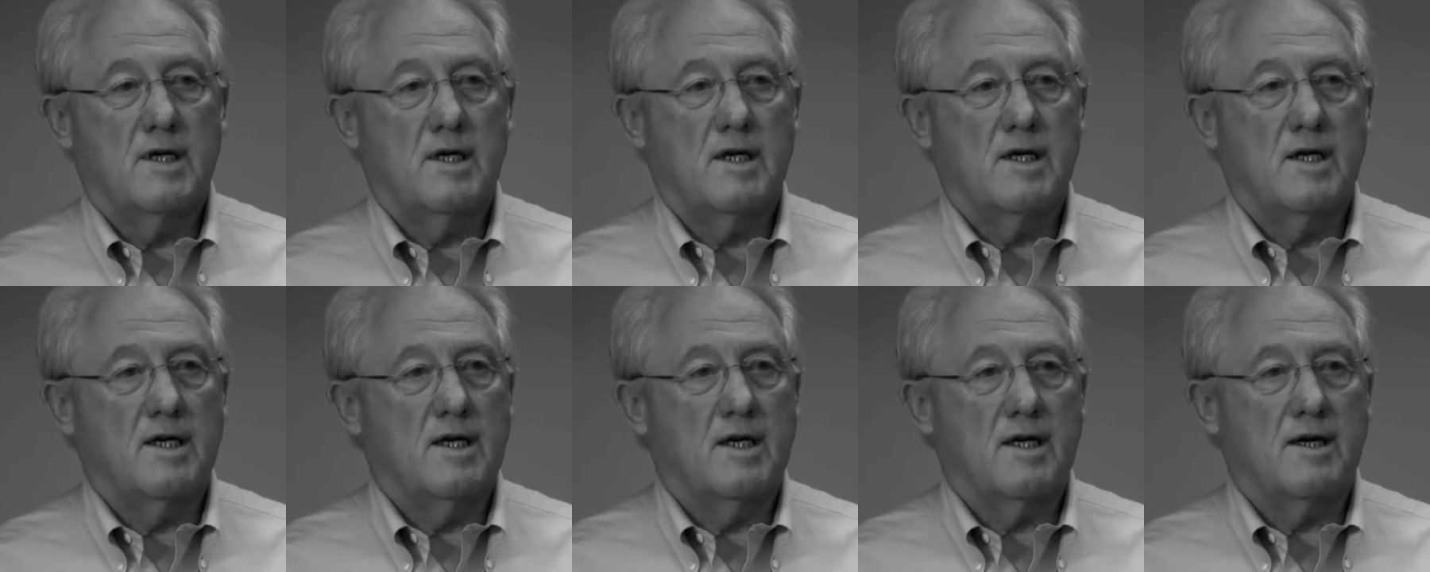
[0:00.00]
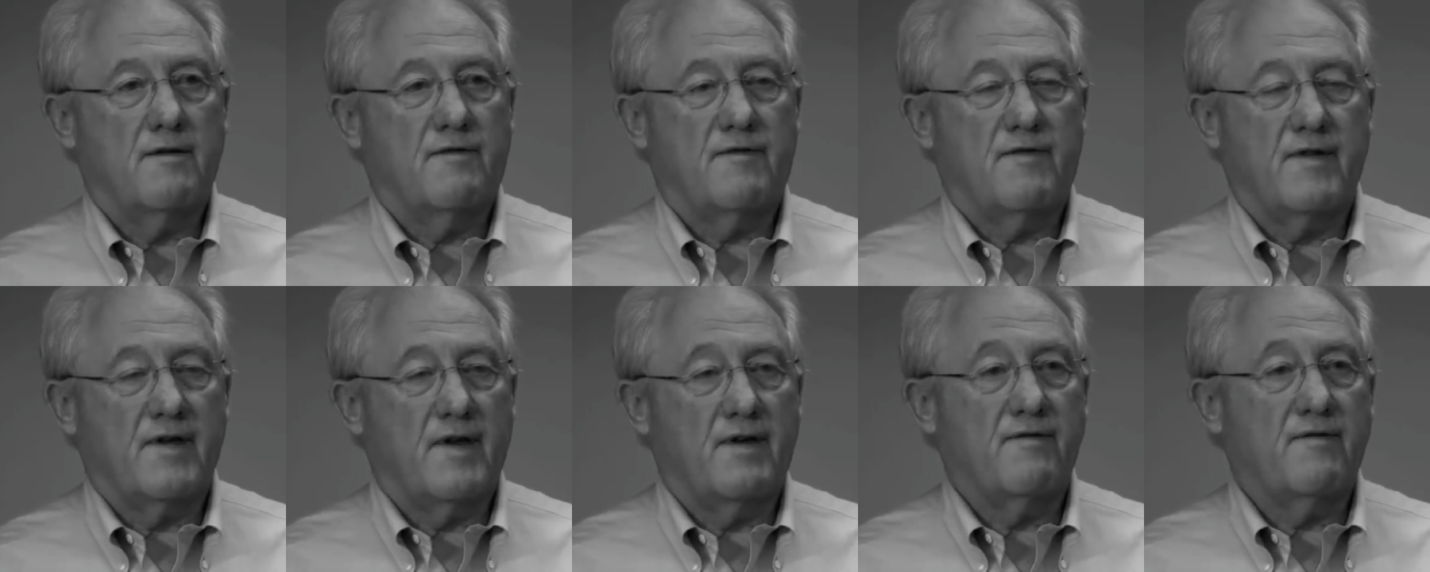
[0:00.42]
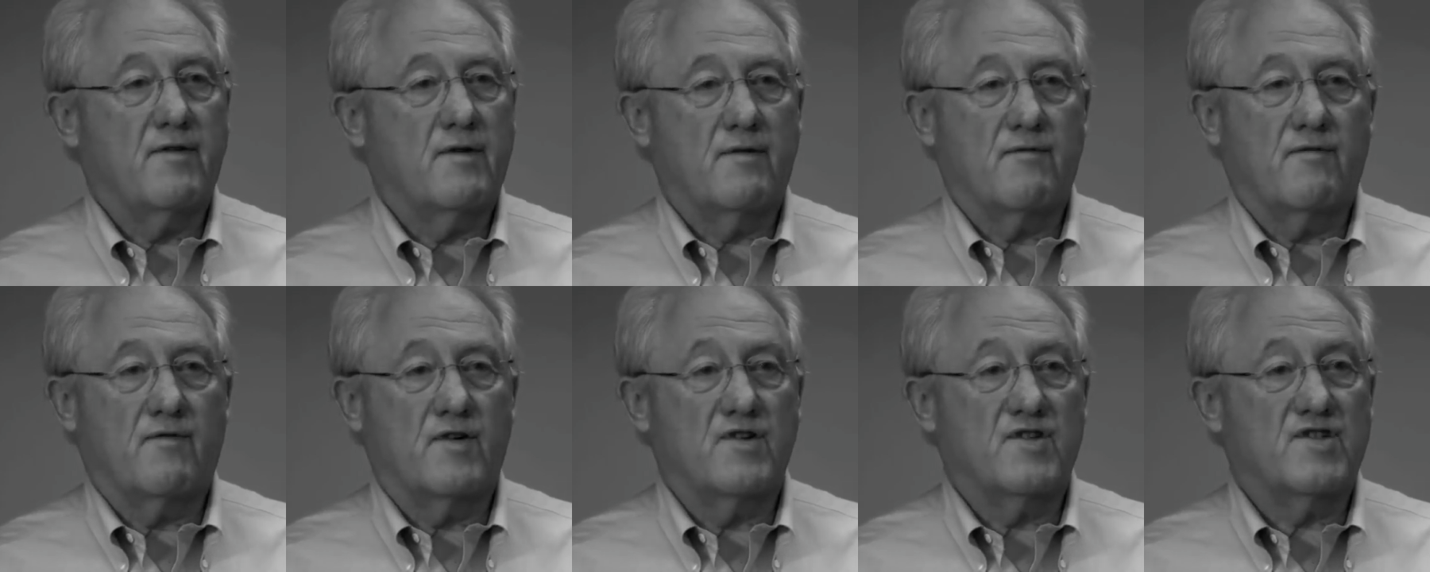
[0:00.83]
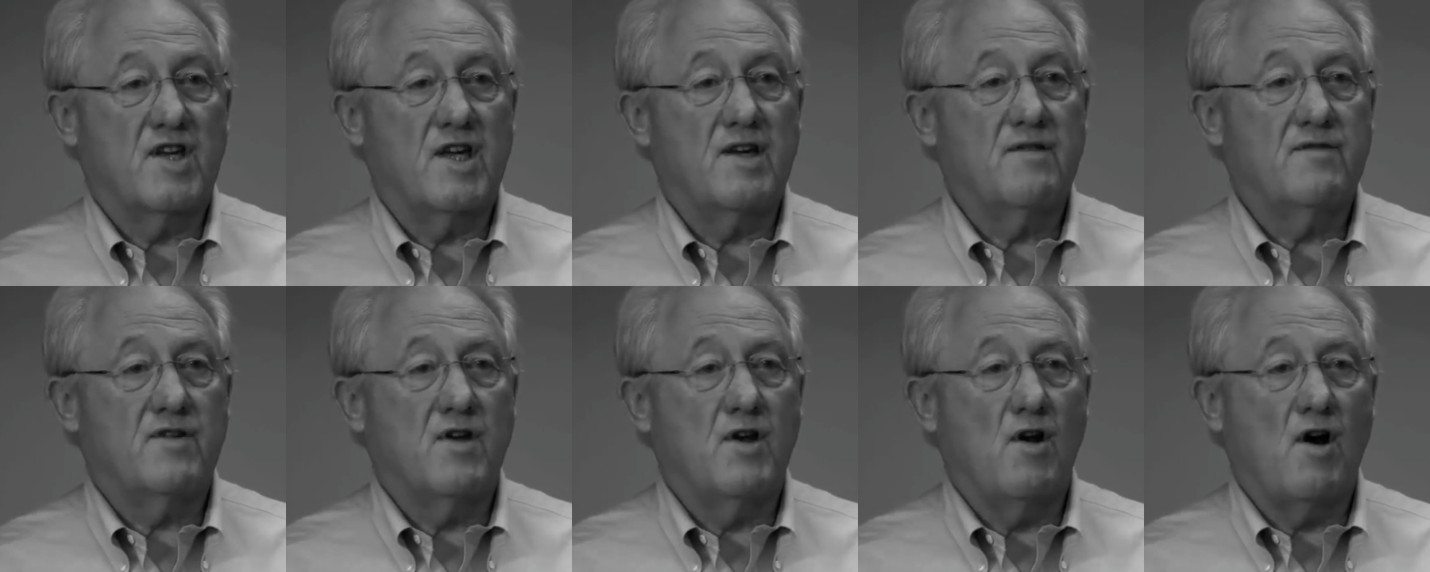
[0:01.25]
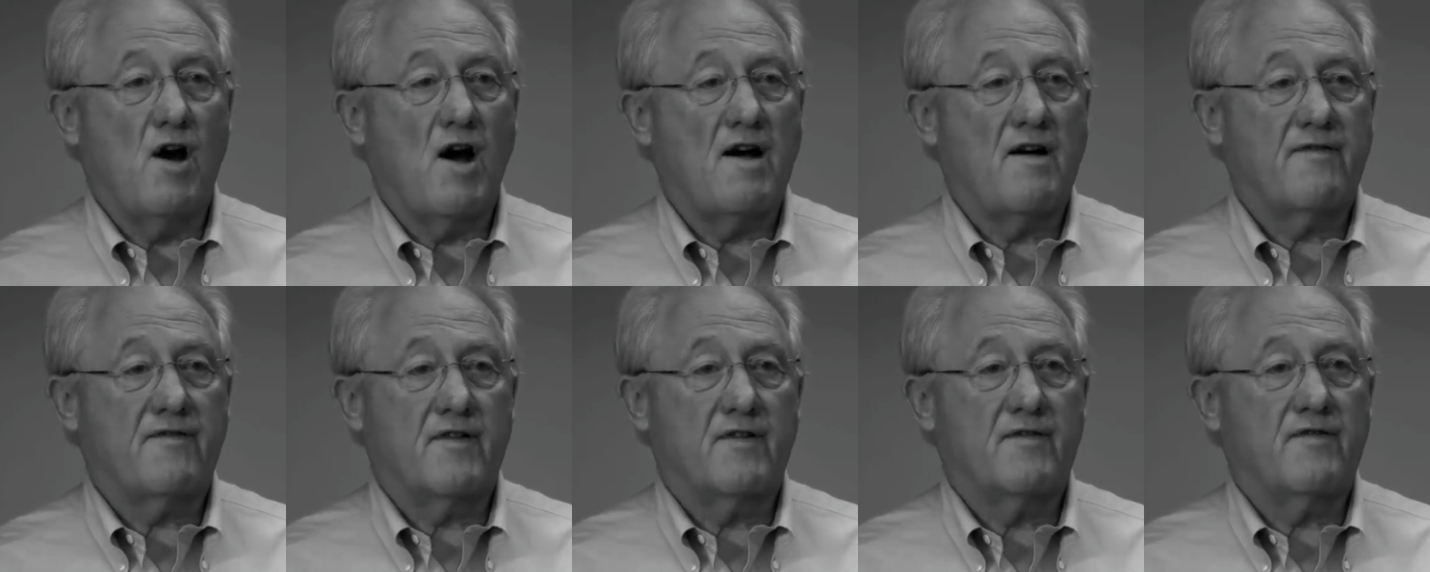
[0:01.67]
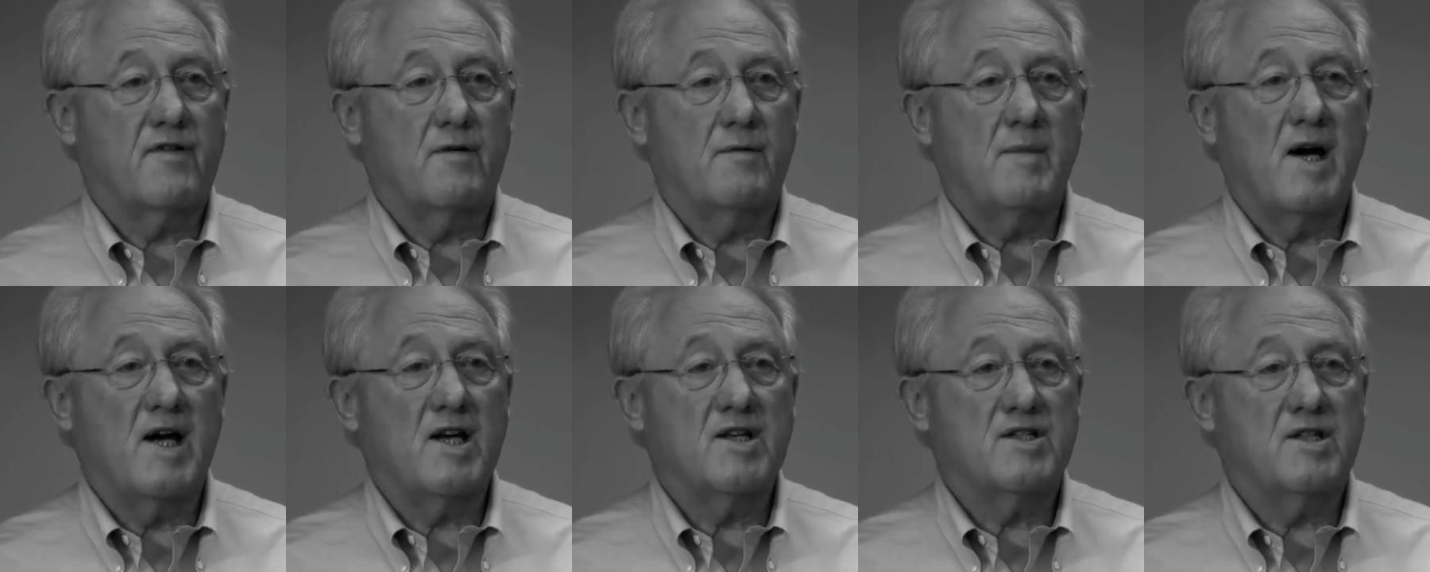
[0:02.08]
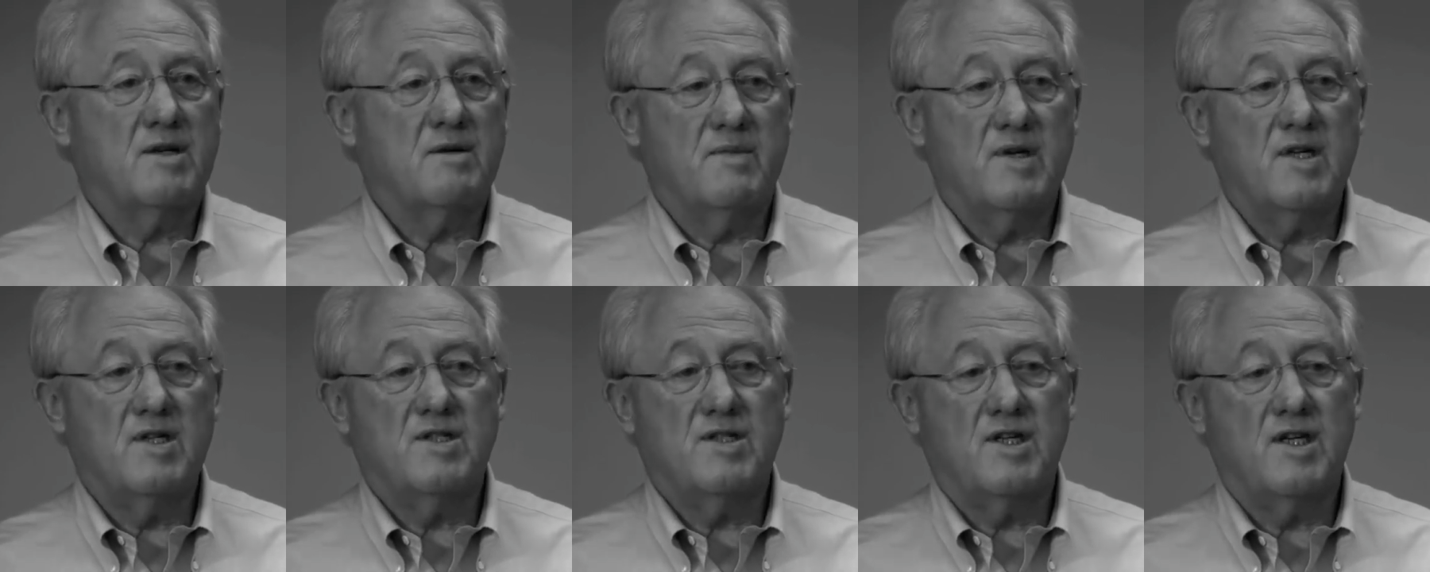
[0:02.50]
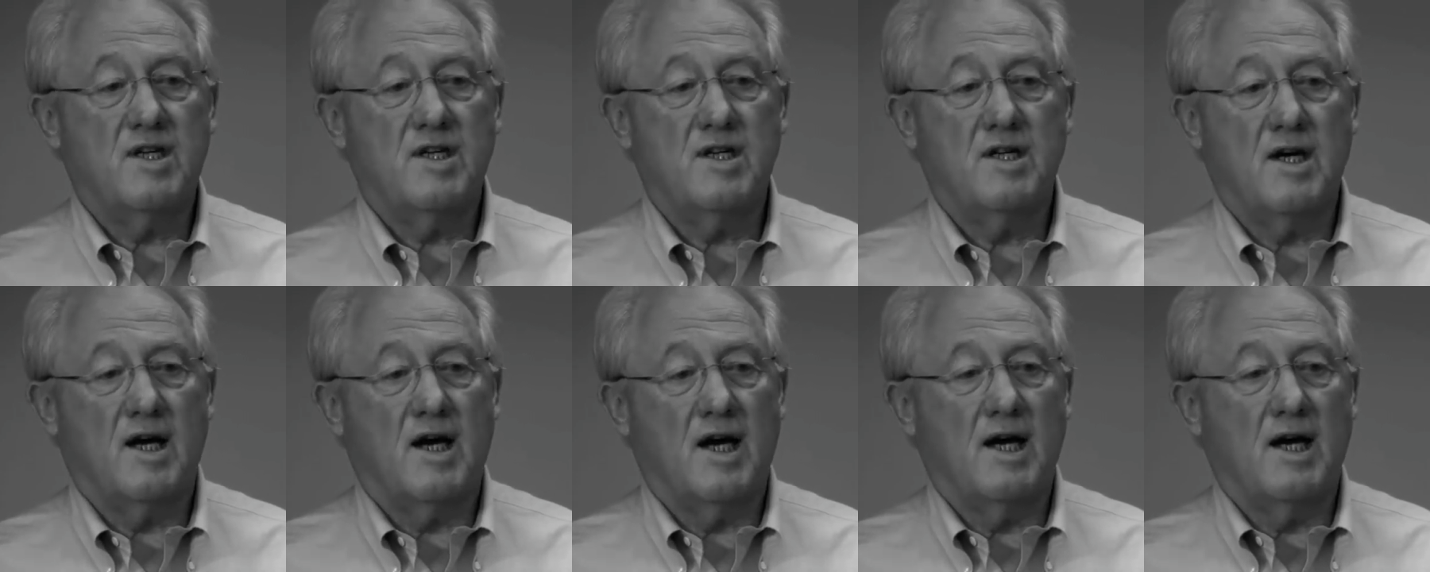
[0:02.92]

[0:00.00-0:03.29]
If they've received an offer from ICBC,